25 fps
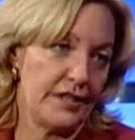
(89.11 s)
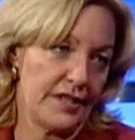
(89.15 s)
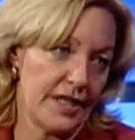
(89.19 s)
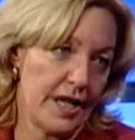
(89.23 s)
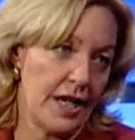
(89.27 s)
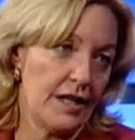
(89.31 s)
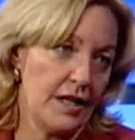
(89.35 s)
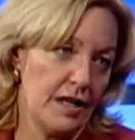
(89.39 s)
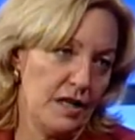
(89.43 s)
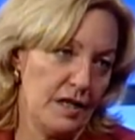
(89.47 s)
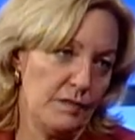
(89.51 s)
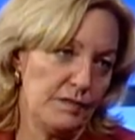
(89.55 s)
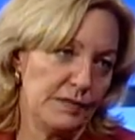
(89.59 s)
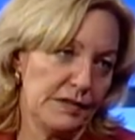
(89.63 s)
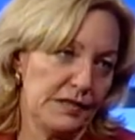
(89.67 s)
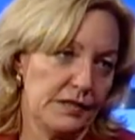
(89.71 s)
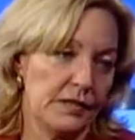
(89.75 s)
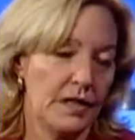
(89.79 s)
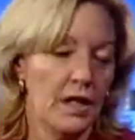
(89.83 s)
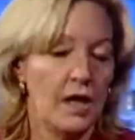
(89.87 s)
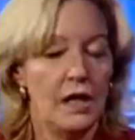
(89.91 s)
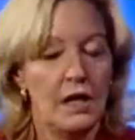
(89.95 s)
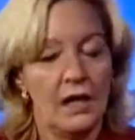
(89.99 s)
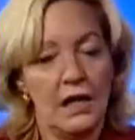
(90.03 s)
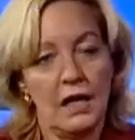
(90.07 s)
That helps
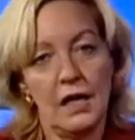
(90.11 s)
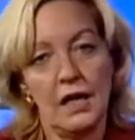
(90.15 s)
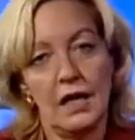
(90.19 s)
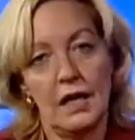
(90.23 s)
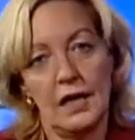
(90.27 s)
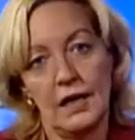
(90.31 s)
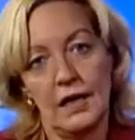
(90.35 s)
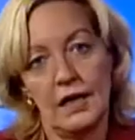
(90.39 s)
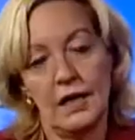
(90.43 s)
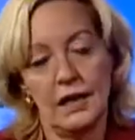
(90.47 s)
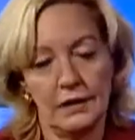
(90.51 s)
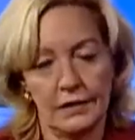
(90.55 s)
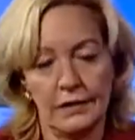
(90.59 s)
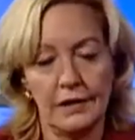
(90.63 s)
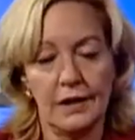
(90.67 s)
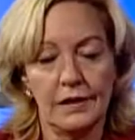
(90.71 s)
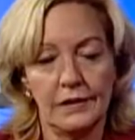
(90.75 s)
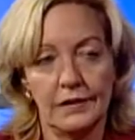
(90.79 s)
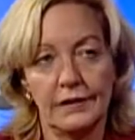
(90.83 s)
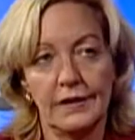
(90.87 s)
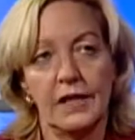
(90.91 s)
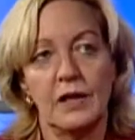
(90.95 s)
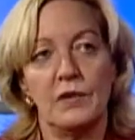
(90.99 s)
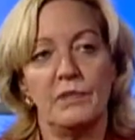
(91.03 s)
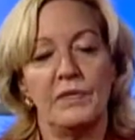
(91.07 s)
a
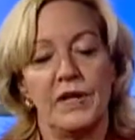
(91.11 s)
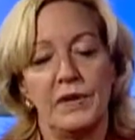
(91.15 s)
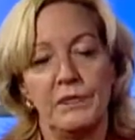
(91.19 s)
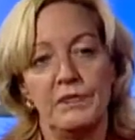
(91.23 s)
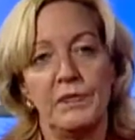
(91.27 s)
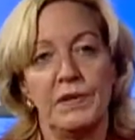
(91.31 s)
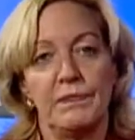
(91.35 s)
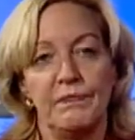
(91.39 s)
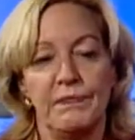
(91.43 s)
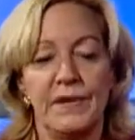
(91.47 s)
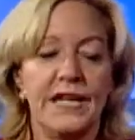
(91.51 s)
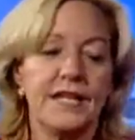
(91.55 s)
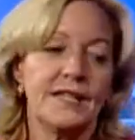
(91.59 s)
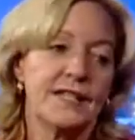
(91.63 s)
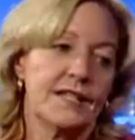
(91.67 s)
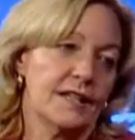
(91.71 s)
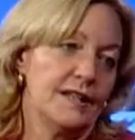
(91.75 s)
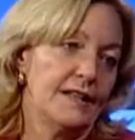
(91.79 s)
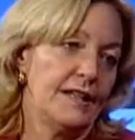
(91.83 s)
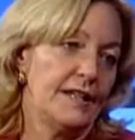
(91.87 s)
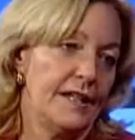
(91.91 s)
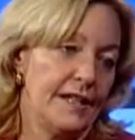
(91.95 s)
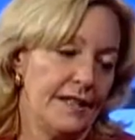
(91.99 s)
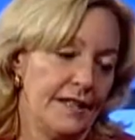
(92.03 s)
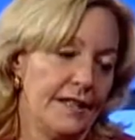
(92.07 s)
little bit, but
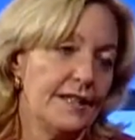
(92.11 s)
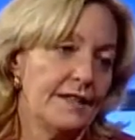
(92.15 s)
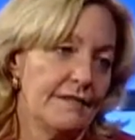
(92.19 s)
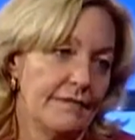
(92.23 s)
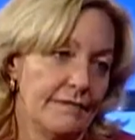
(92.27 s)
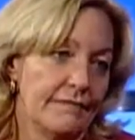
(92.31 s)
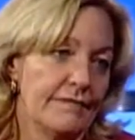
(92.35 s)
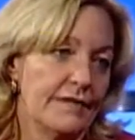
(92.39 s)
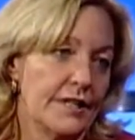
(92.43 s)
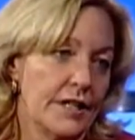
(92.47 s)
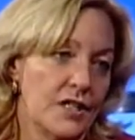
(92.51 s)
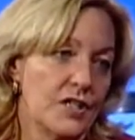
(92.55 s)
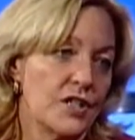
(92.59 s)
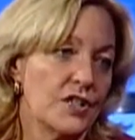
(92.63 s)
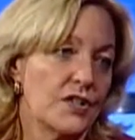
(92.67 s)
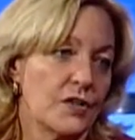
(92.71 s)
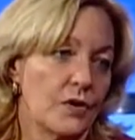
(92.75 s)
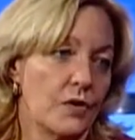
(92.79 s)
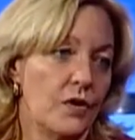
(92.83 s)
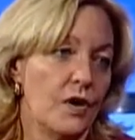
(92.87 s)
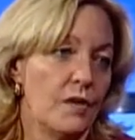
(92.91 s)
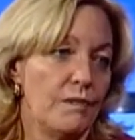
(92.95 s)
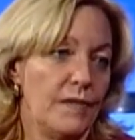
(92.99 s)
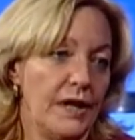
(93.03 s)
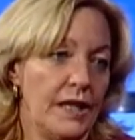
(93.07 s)
basically they're just
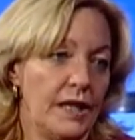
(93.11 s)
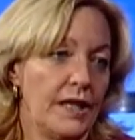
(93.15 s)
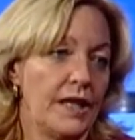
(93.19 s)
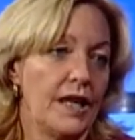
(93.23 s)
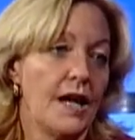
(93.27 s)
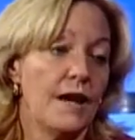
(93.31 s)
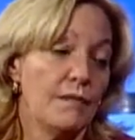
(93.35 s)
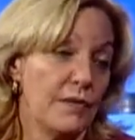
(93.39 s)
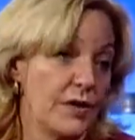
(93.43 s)
going belly up.